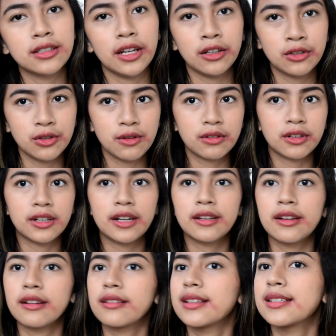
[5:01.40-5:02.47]
like Joker right
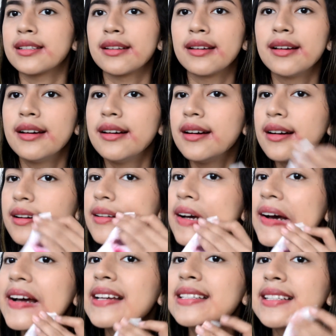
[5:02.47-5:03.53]
there kasi.
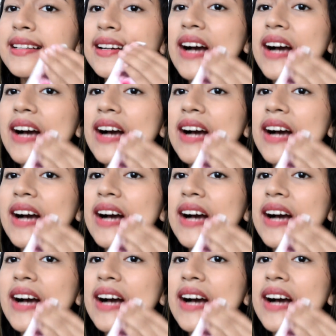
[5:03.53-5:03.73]
Guys, ang